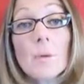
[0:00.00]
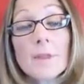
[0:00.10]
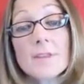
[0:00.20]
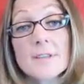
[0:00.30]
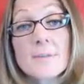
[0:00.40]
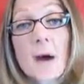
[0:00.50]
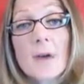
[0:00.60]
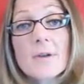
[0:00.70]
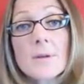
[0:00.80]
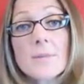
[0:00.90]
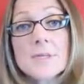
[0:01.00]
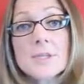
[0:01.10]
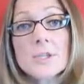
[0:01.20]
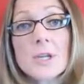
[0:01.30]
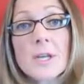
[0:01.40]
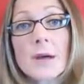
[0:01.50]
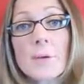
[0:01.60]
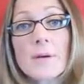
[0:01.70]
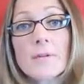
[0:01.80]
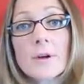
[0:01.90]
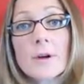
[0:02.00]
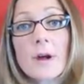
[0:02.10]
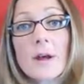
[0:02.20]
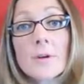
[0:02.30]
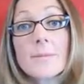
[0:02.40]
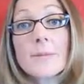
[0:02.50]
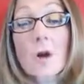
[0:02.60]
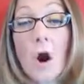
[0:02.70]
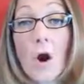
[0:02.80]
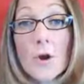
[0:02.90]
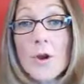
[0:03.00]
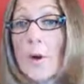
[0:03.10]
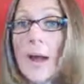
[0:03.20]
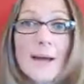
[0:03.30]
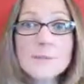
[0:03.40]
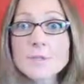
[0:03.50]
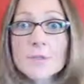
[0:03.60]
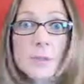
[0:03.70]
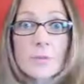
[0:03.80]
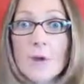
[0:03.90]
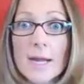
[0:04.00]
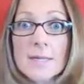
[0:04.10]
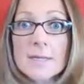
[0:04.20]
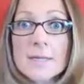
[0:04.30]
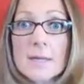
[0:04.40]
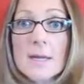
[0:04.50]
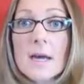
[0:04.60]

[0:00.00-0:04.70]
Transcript: With this moderate position, however, there are no absolute rights.